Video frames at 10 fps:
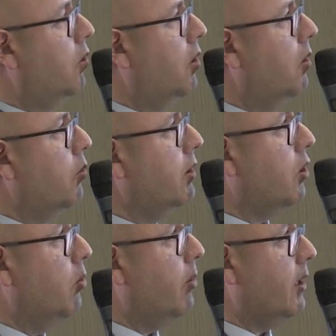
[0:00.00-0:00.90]
with
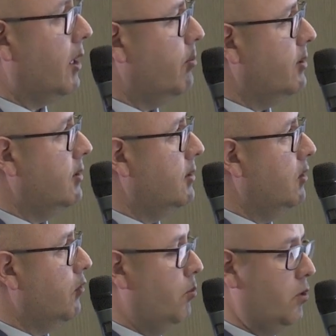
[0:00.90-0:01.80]
a combined
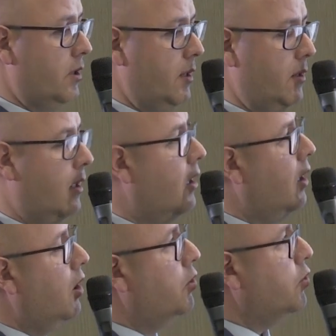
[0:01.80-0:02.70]
capacity of more than
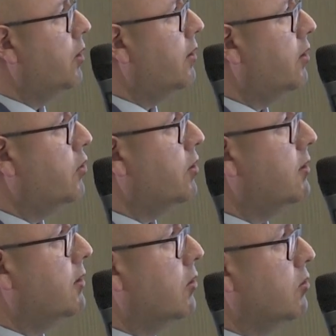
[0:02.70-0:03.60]

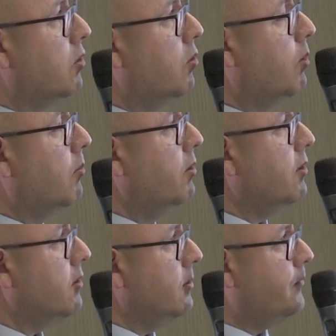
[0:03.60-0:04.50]
230,000 cubic
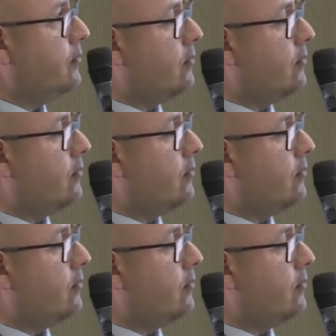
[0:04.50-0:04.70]
meters,